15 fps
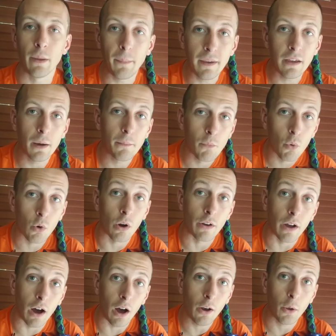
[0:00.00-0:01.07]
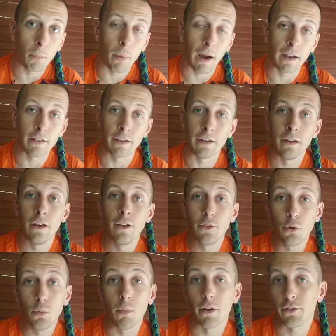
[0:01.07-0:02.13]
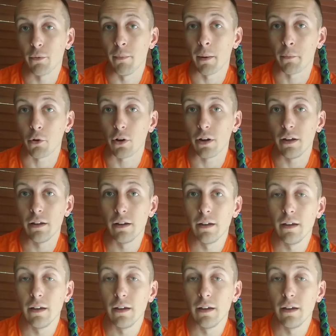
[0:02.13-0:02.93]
They become more on autopilot through muscle memory.